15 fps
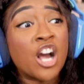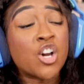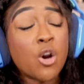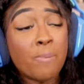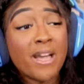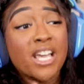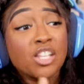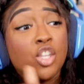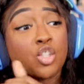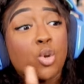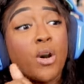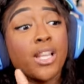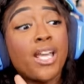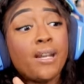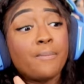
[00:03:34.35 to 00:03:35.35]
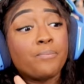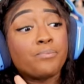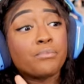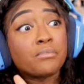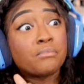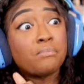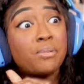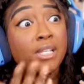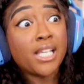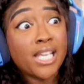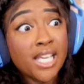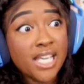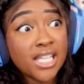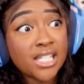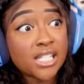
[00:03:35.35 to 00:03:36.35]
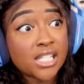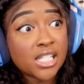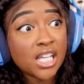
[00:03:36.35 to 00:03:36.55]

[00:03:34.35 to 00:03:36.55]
Oh! Go back in the toilet, please!